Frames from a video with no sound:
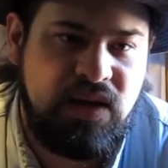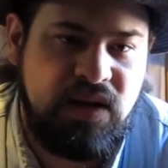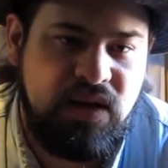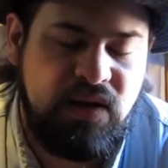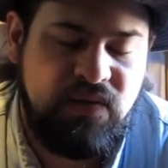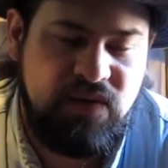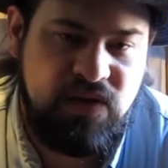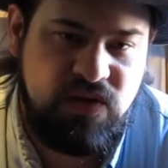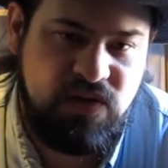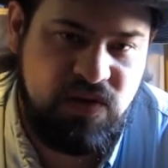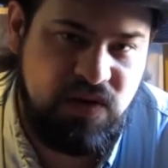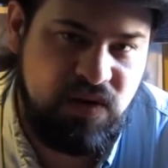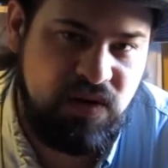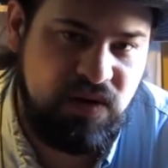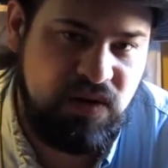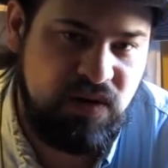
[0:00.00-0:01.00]
of this
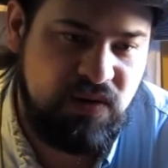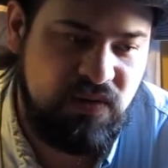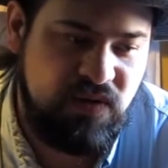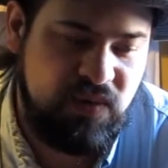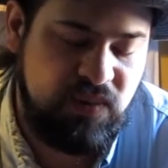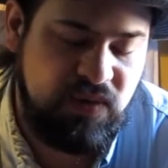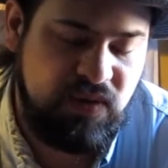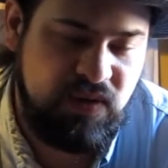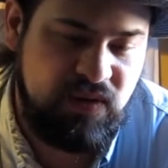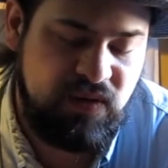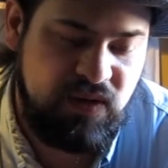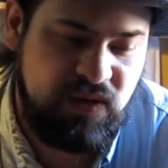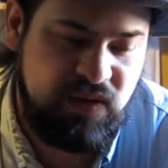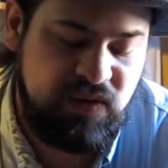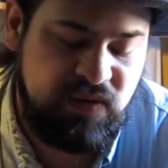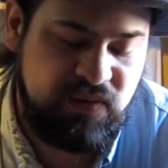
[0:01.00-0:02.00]
year from a
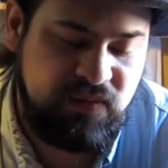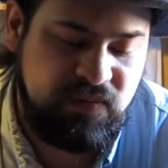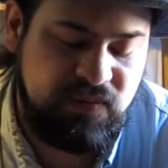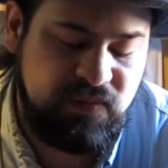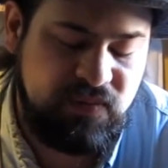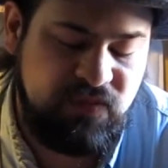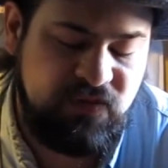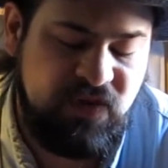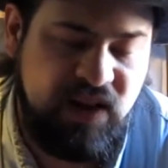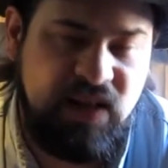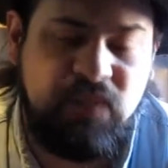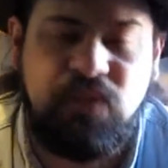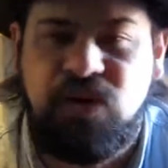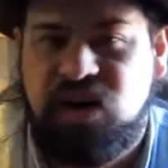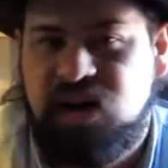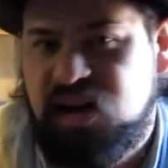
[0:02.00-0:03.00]
fatal
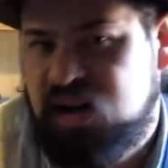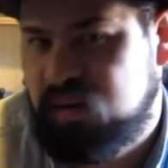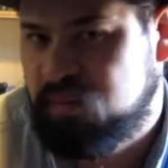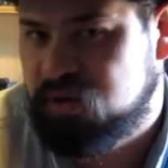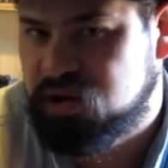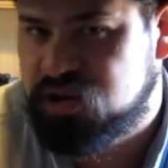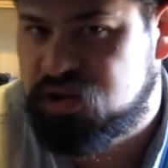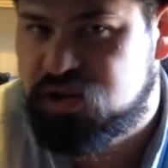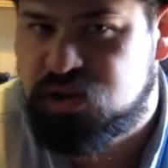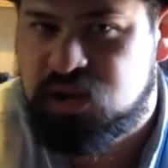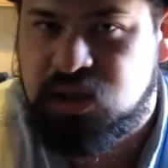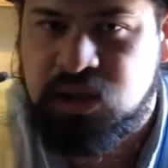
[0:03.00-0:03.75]
brain hemorrhage.